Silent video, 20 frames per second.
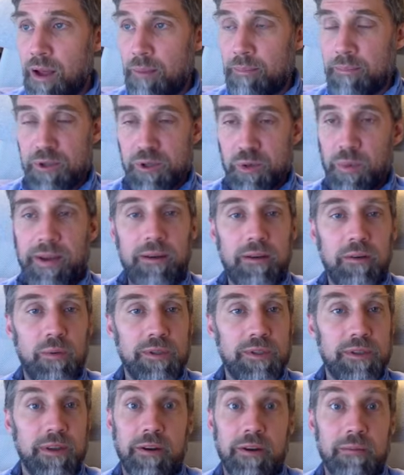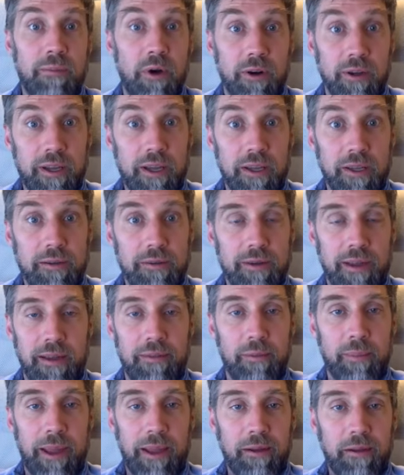Sweden was the only monarchy to have
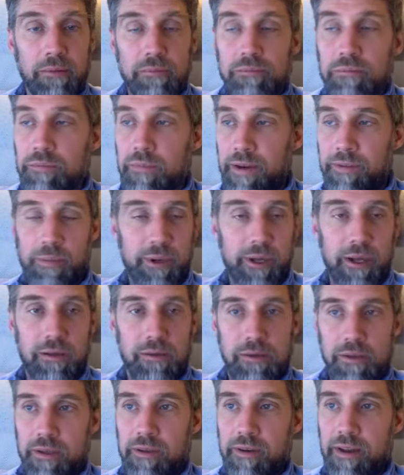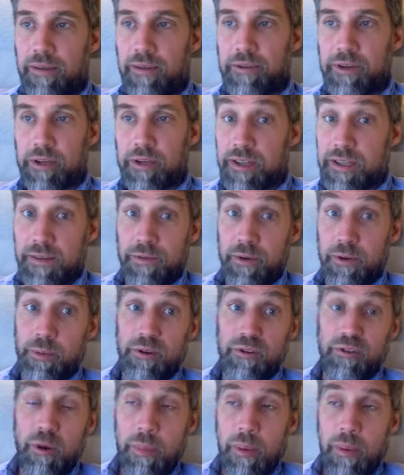a bank. Everybody else didn't have it unless if you
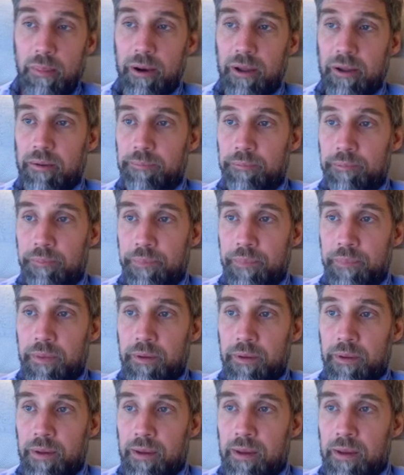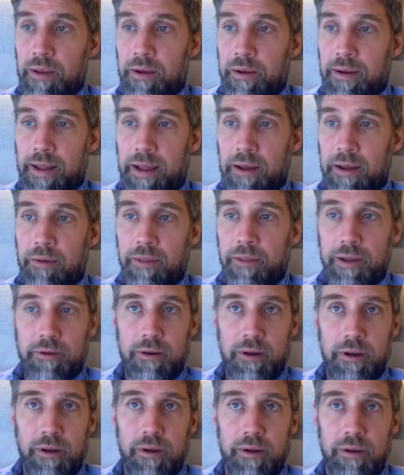were a republic. Now, there
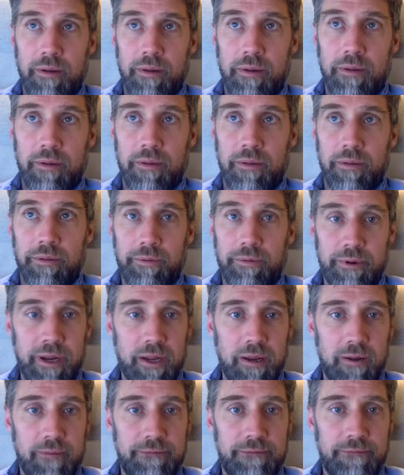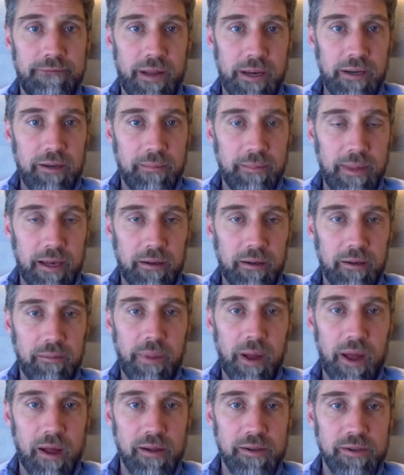are three fundamental
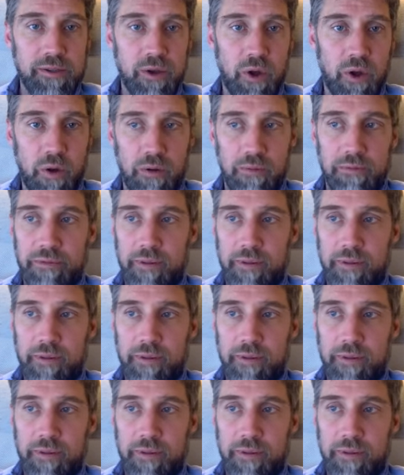parts of